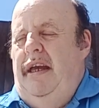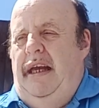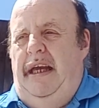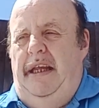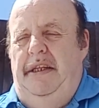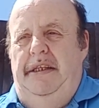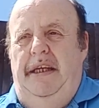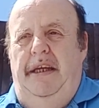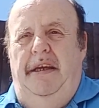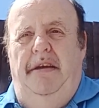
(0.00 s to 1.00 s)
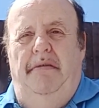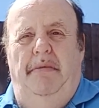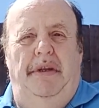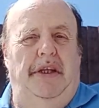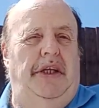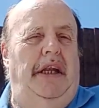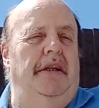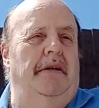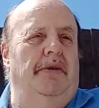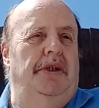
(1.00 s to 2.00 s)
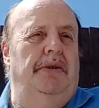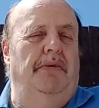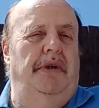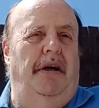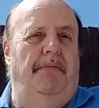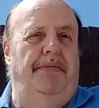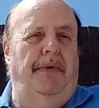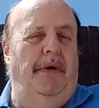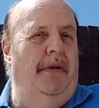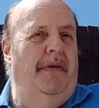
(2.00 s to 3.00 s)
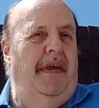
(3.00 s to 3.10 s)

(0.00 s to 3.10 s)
and when the Gentiles showed up, well,